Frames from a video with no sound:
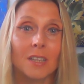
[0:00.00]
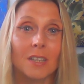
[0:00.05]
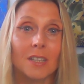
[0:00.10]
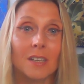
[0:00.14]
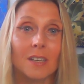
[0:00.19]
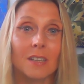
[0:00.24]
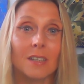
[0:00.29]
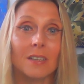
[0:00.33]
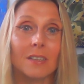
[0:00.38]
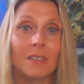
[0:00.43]

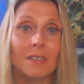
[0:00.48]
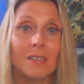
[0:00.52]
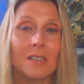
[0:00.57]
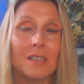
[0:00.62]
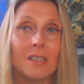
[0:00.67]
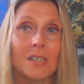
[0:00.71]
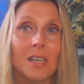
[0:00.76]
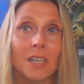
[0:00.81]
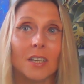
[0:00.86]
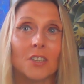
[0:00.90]
The
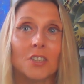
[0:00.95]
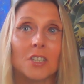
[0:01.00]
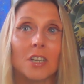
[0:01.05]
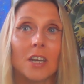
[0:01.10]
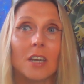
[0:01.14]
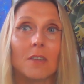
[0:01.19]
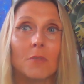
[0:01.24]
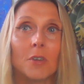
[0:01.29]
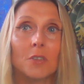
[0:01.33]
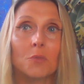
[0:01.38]
second
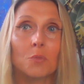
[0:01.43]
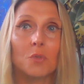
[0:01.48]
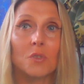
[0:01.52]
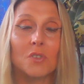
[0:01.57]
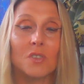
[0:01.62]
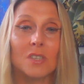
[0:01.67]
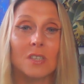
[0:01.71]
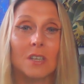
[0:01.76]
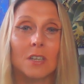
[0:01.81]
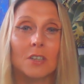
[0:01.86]
time it
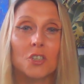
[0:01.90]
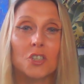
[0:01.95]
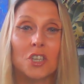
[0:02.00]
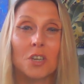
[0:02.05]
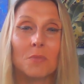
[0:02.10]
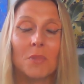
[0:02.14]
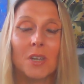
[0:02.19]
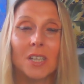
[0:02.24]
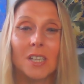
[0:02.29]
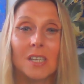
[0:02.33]
was
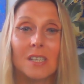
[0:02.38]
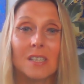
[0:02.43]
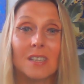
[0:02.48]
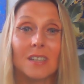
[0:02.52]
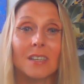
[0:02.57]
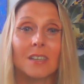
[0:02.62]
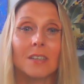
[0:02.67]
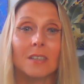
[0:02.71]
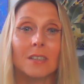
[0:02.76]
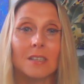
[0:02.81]

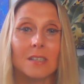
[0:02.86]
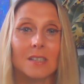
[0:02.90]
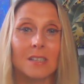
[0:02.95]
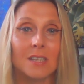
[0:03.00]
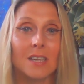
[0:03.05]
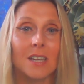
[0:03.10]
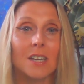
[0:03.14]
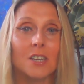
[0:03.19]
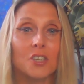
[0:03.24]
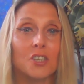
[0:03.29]
shamanistic
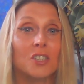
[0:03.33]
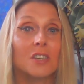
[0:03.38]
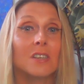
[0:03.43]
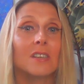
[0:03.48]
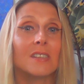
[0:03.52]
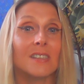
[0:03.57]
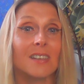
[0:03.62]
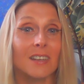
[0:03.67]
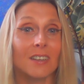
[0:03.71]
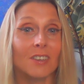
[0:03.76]
/
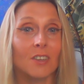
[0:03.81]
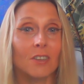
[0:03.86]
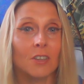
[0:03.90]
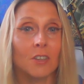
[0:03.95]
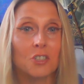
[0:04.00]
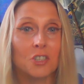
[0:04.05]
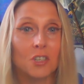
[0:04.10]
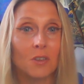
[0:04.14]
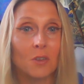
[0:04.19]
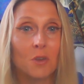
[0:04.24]

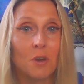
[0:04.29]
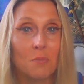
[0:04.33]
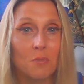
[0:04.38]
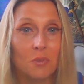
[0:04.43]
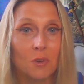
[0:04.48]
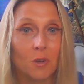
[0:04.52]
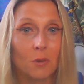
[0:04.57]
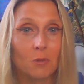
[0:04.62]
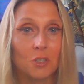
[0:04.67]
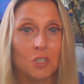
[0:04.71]
psychological
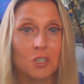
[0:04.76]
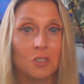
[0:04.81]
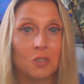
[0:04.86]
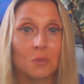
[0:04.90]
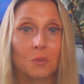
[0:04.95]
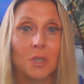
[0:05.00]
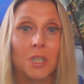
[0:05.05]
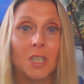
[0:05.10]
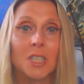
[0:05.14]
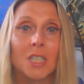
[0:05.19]
approach
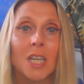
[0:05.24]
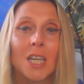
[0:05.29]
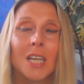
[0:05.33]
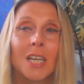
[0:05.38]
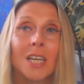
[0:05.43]
to it,